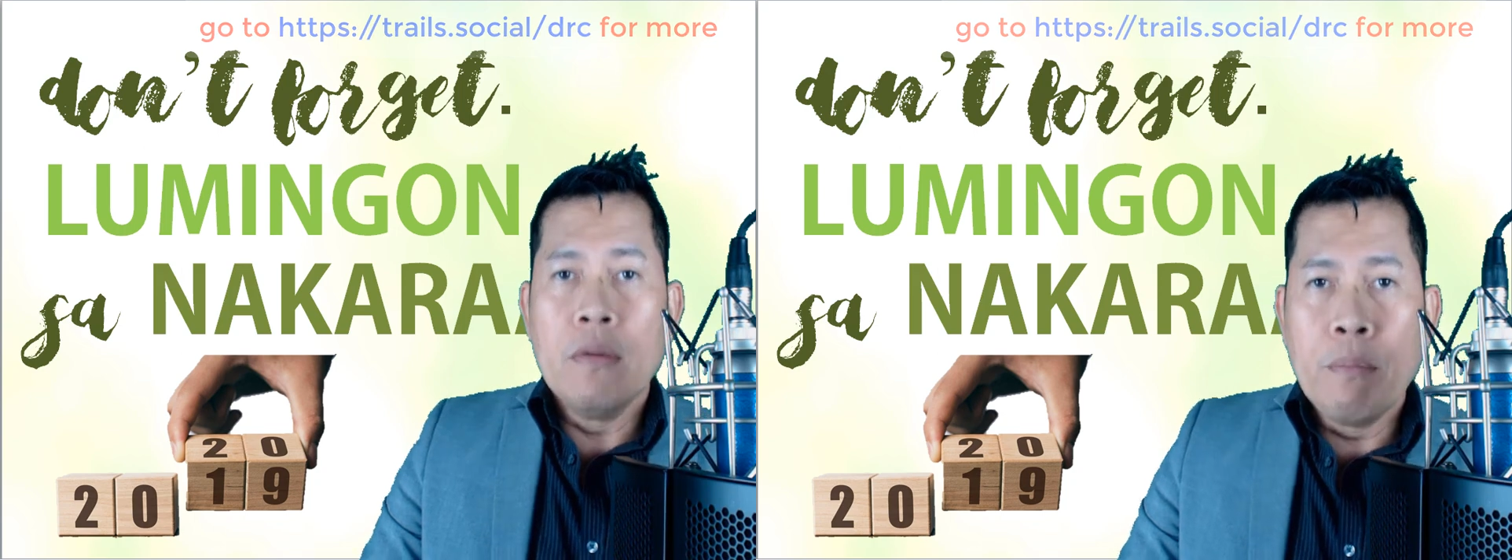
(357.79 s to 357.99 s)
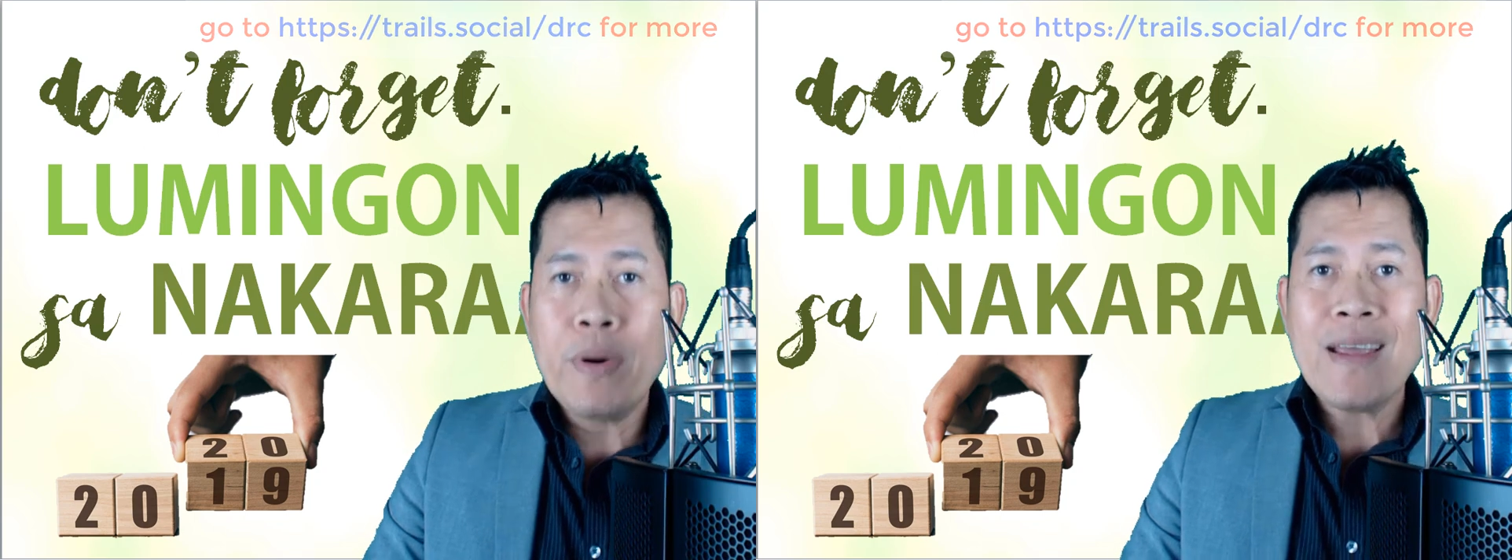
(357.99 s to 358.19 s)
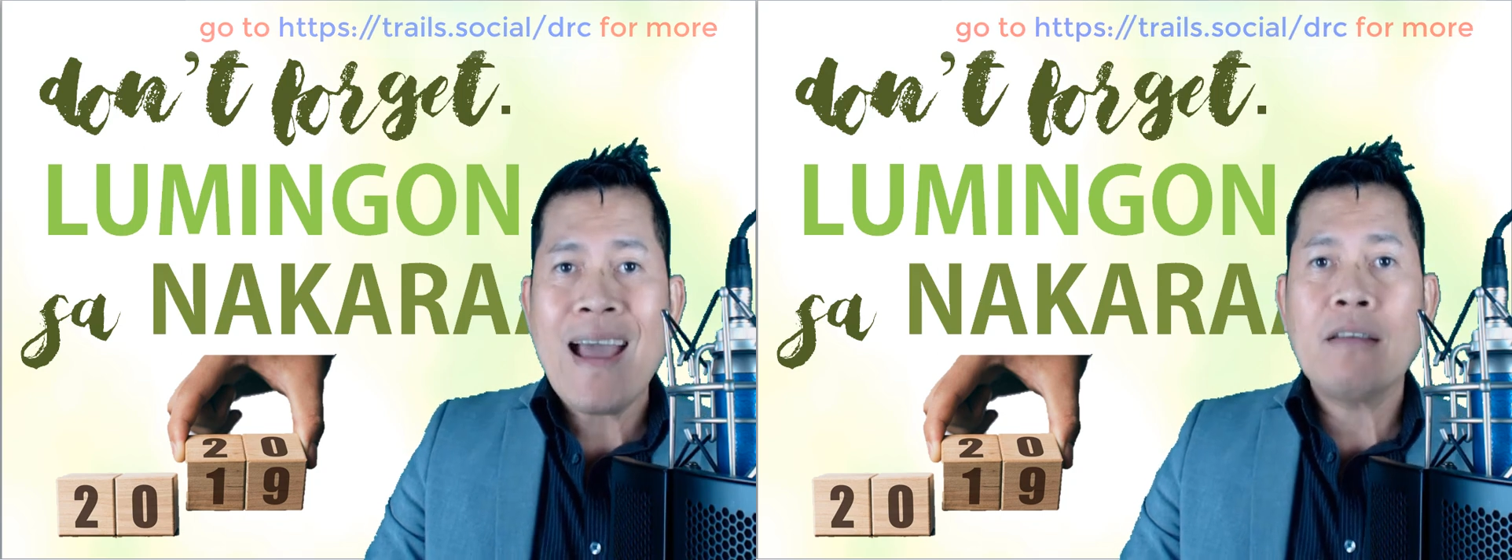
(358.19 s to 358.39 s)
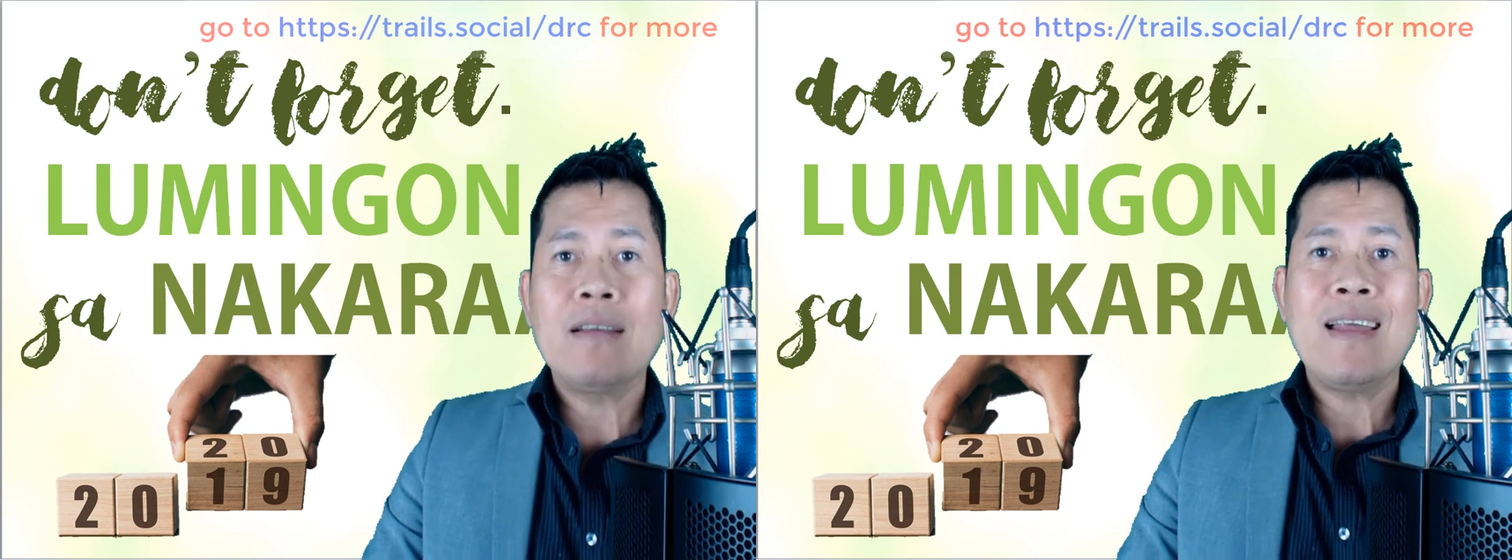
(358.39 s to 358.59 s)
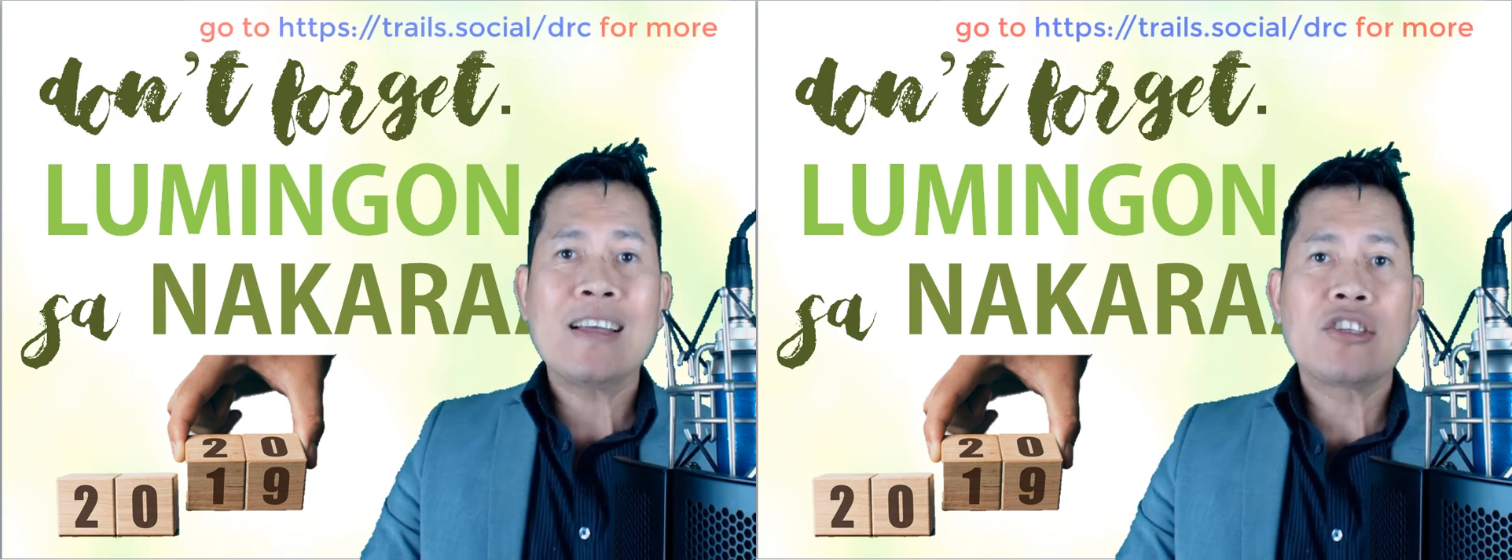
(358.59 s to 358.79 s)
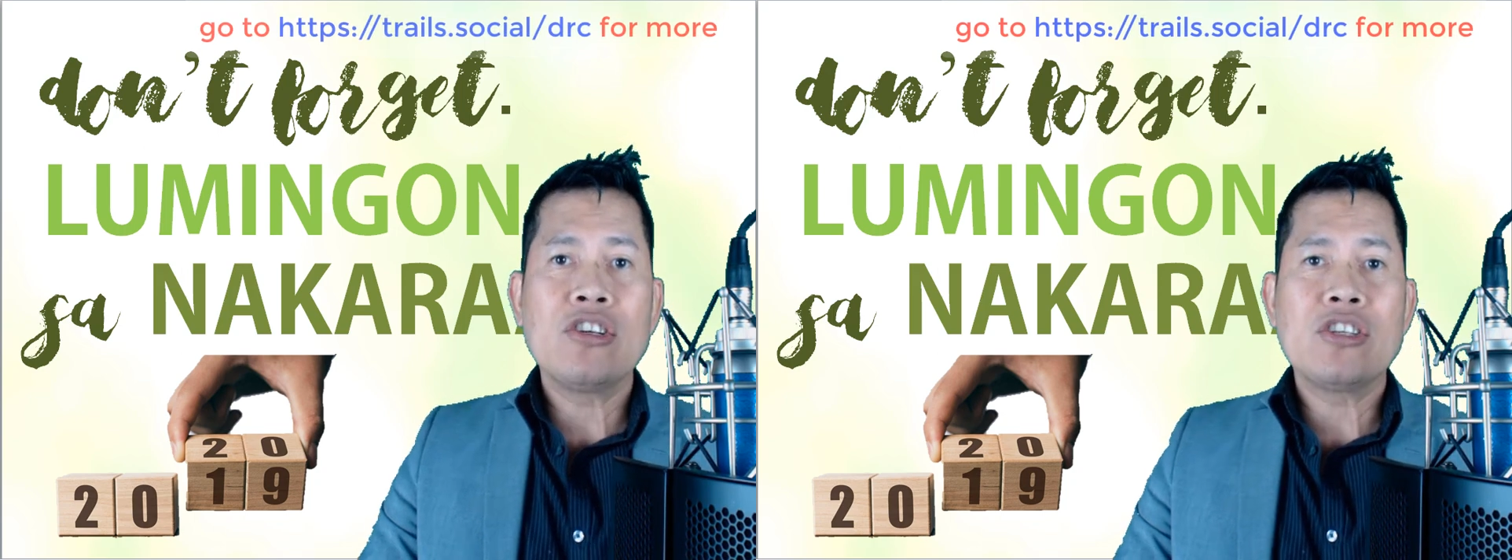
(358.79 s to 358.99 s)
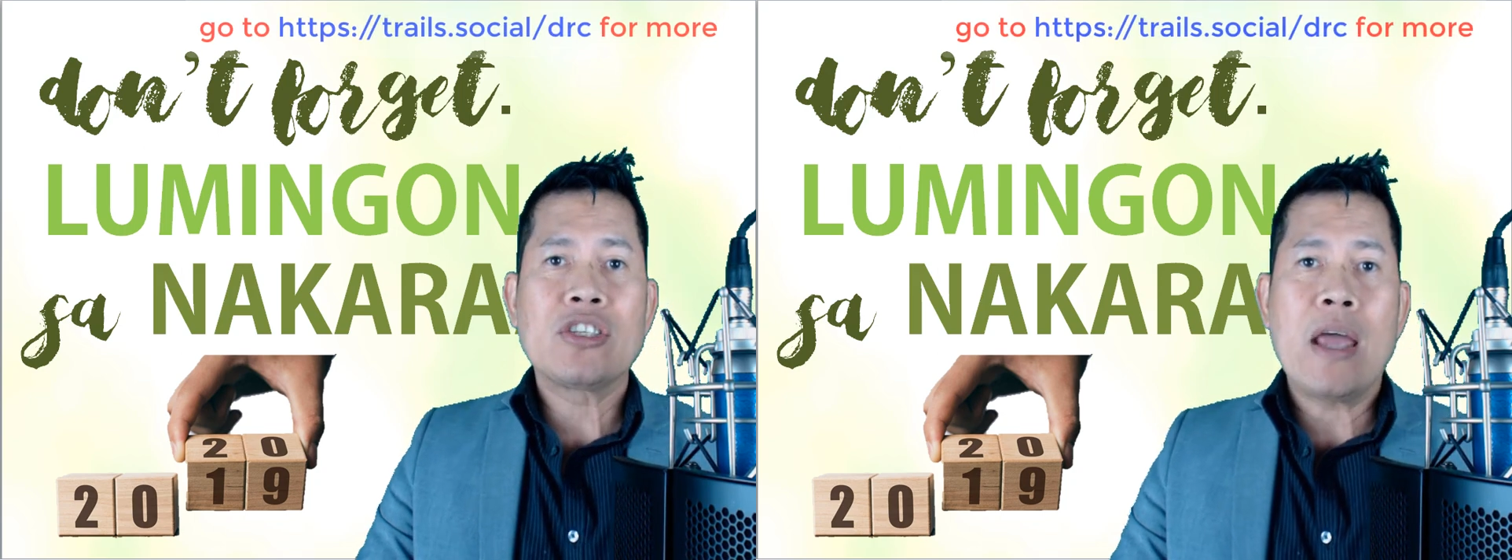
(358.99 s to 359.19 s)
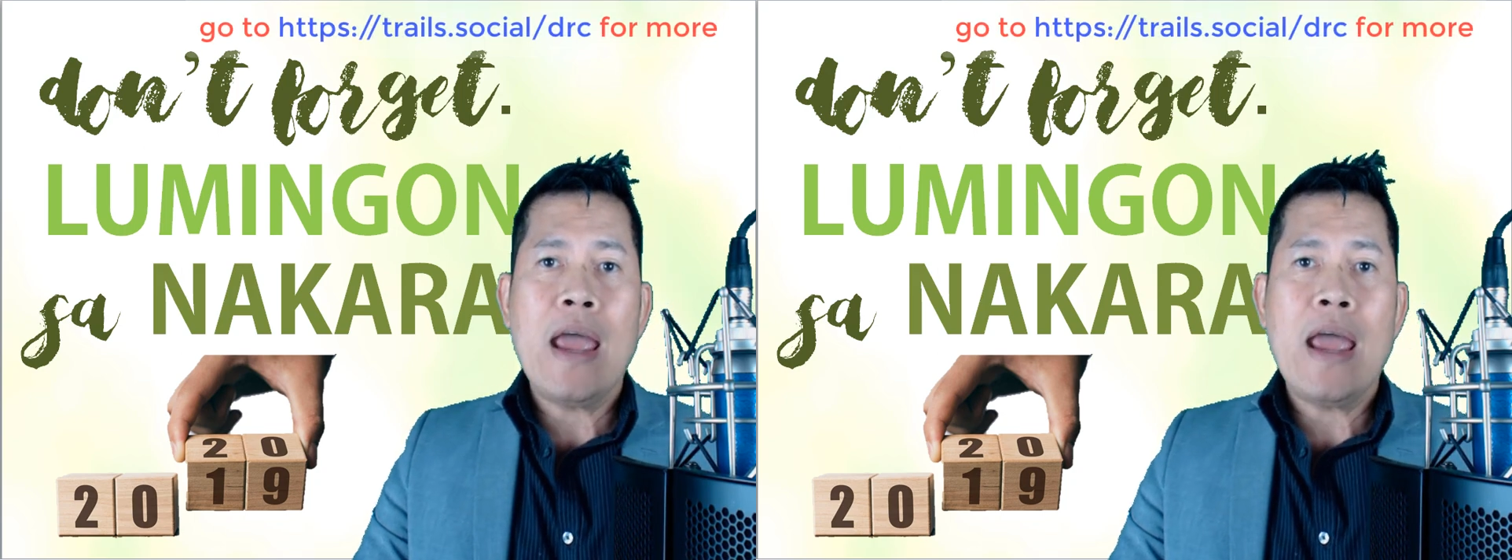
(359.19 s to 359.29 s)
bring out the lessons,